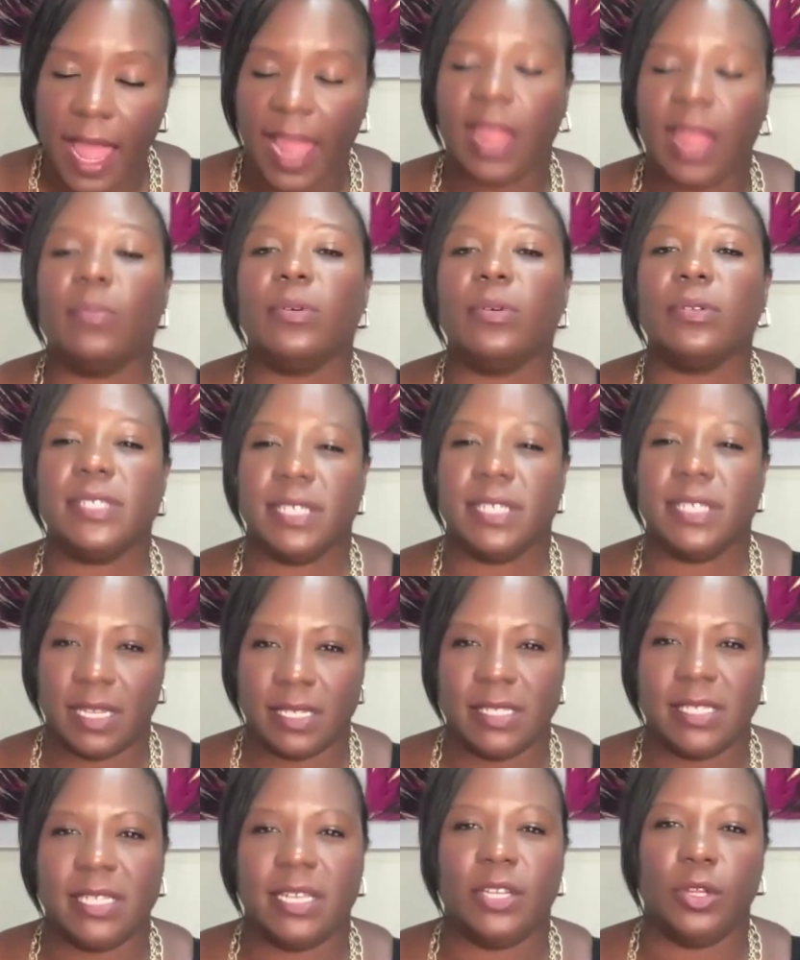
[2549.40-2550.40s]
able to
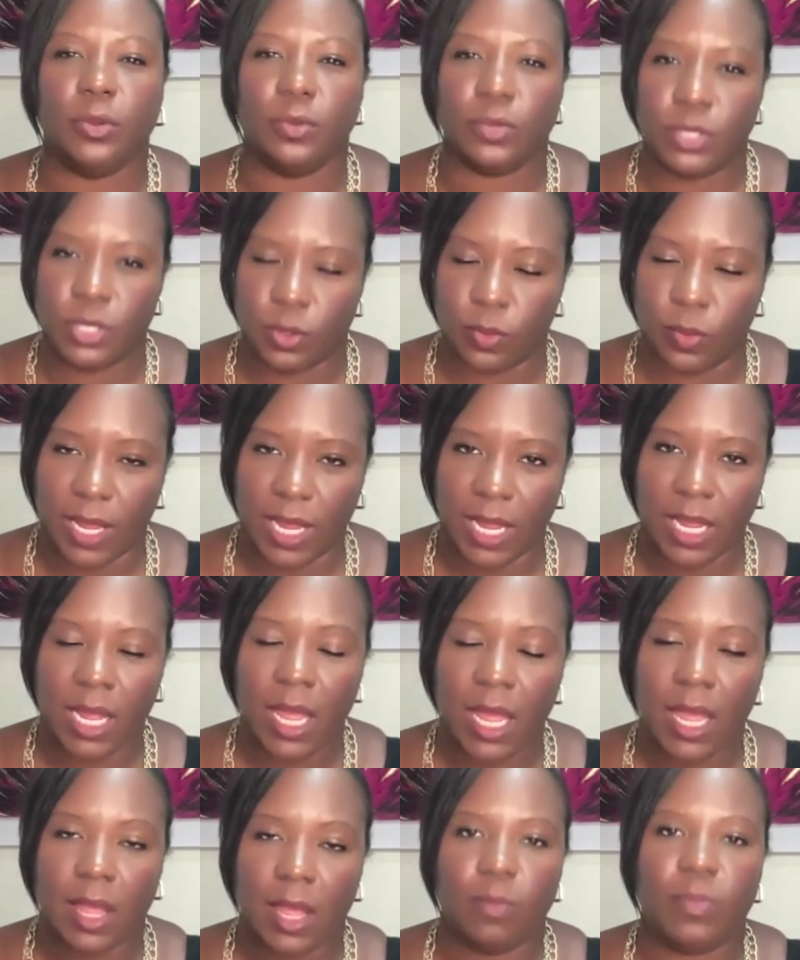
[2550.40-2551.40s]
continue doing
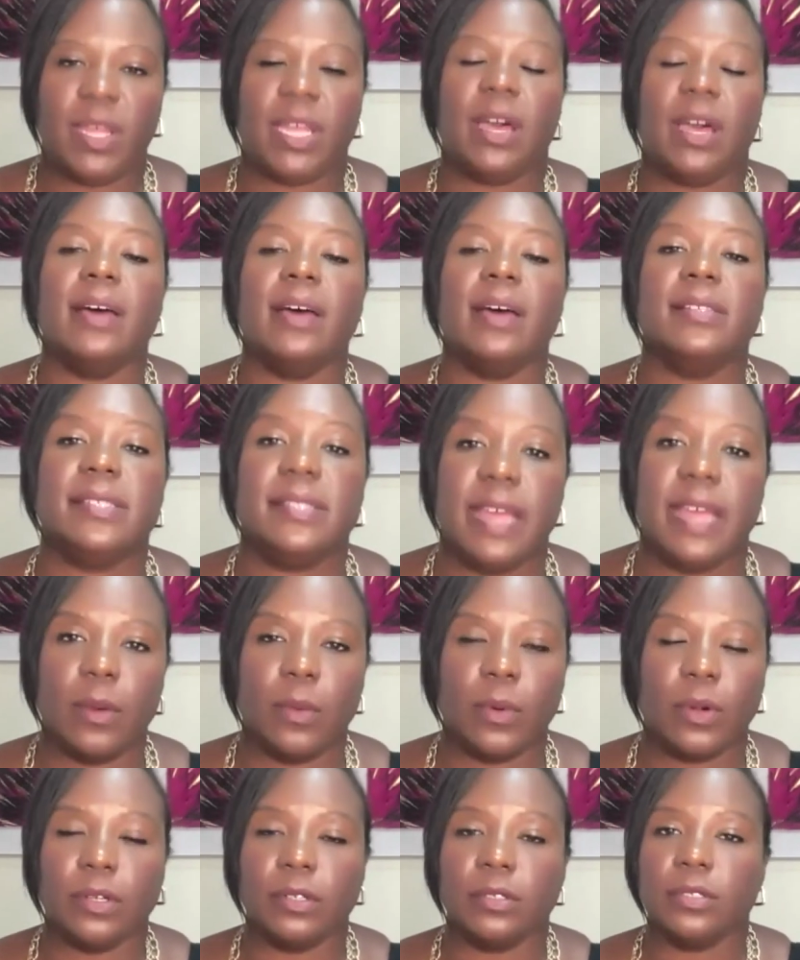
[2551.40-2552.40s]
because they
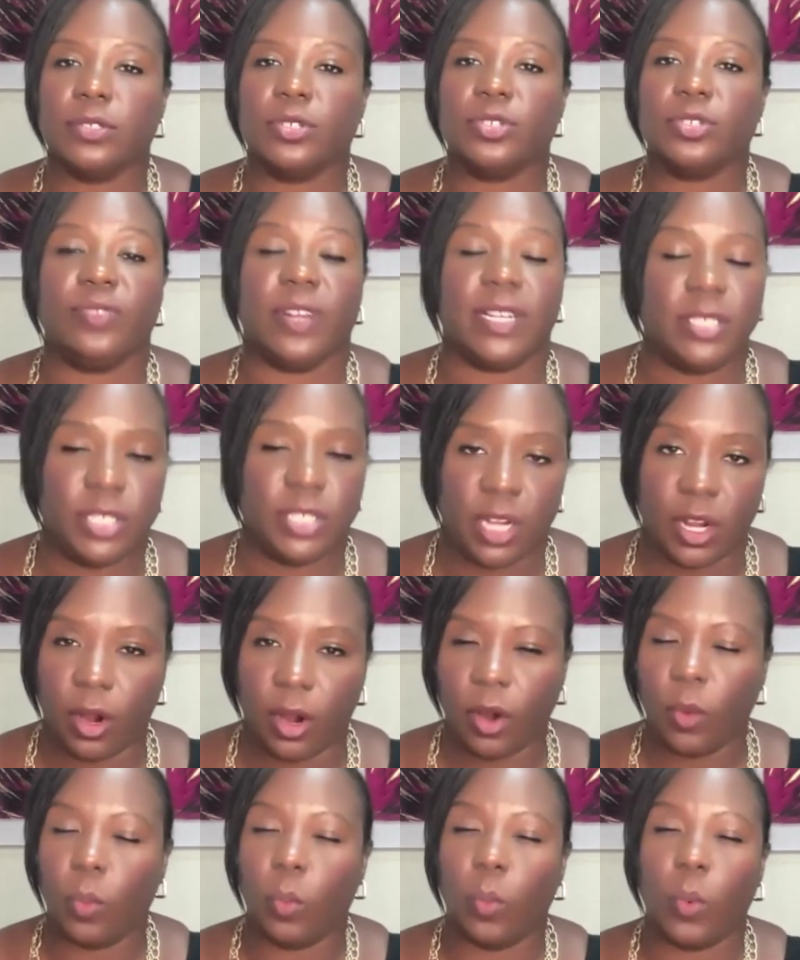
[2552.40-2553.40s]
were stretching
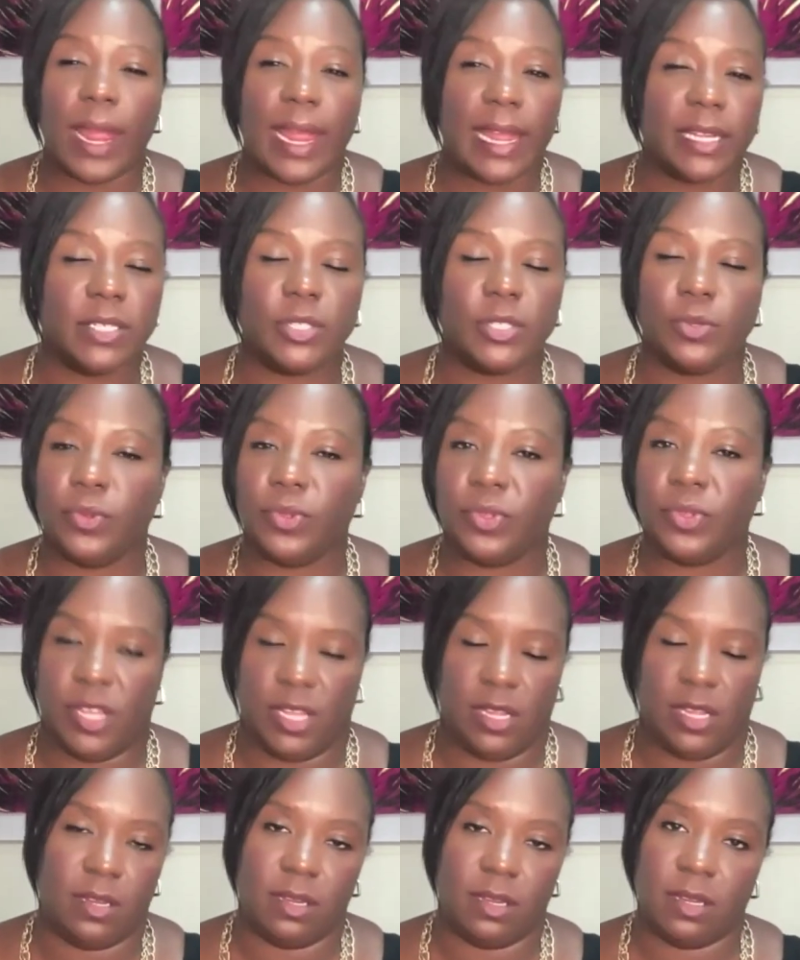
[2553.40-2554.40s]
her way too
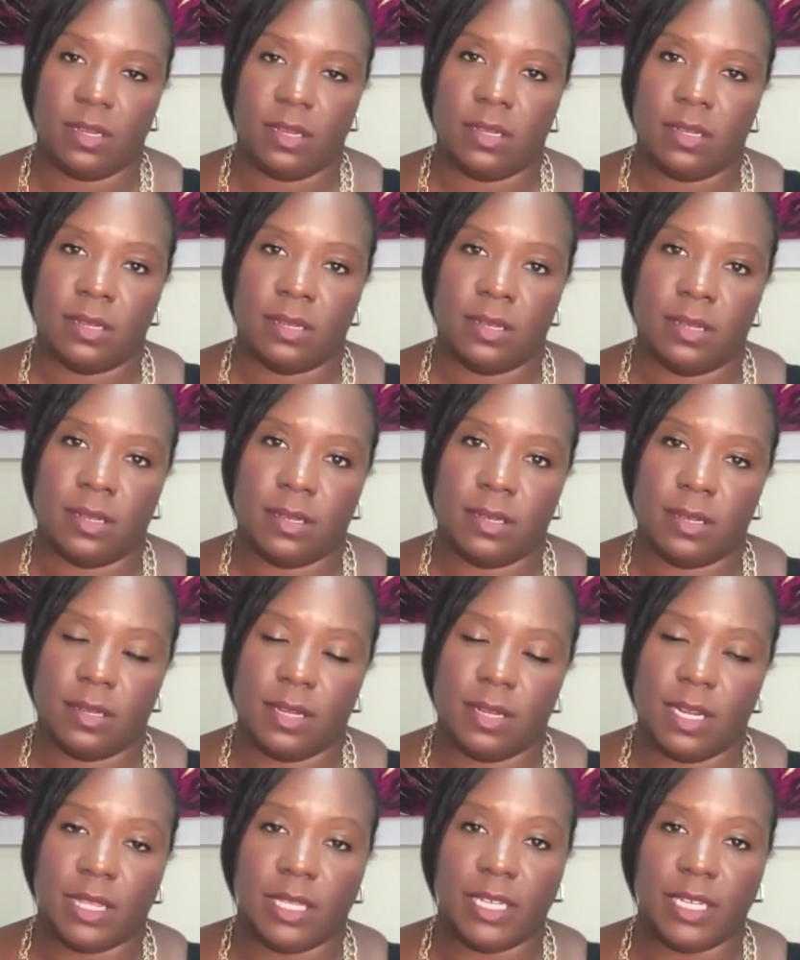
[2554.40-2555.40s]
thin
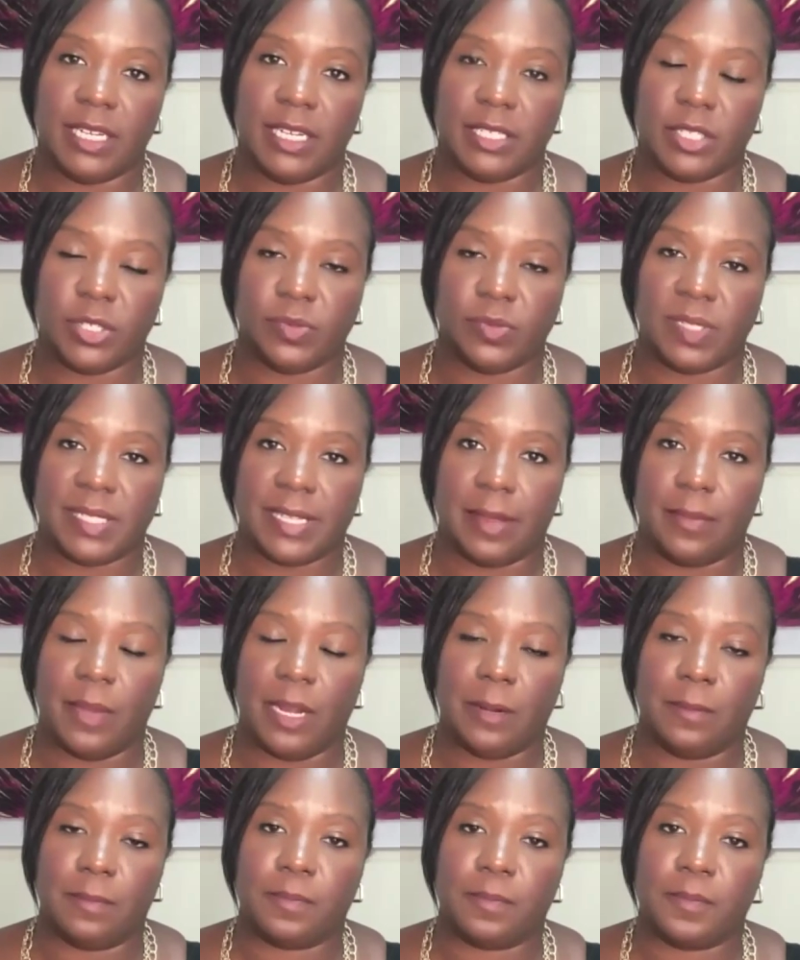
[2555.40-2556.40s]
and leading to
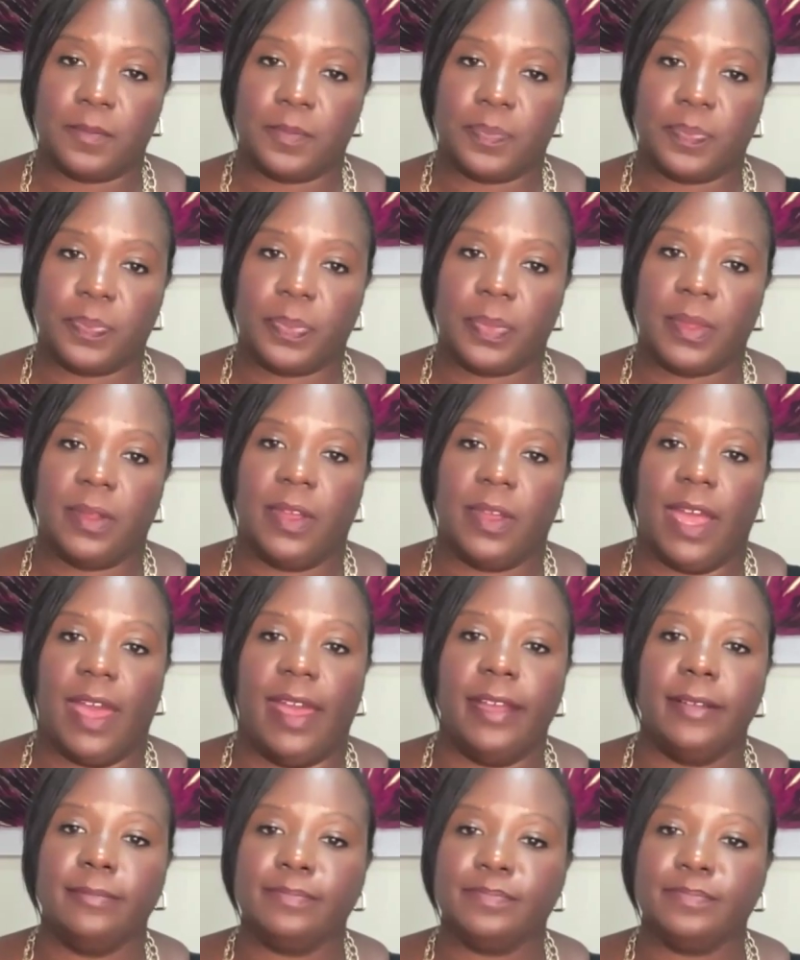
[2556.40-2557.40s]
resentment.
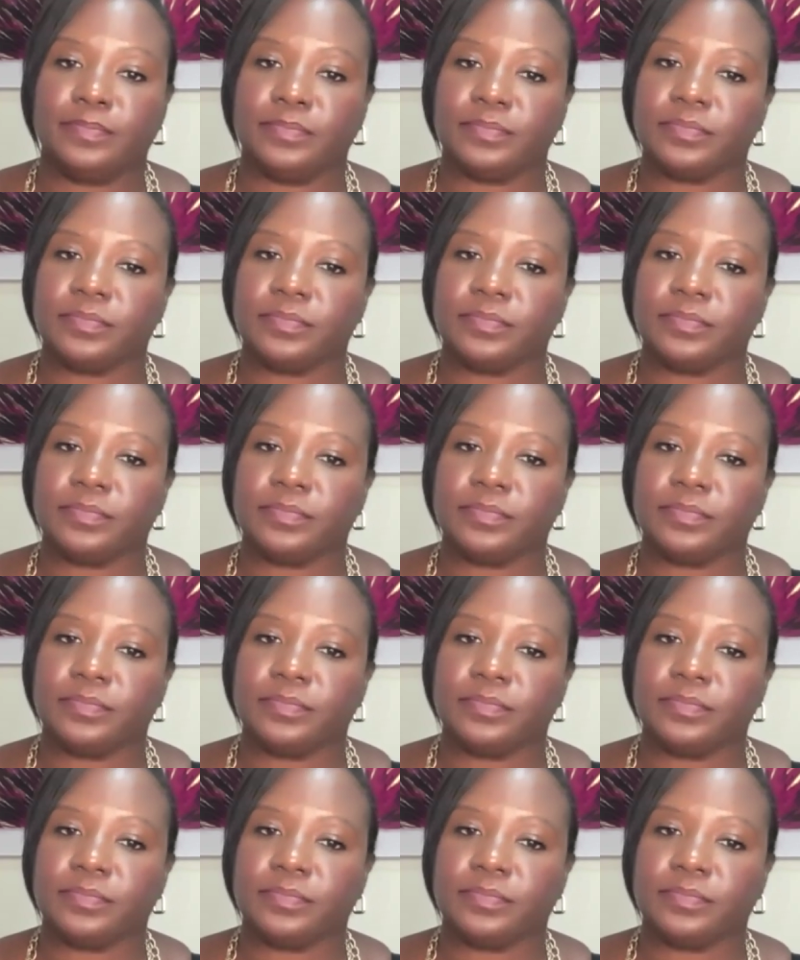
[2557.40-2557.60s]
Okay.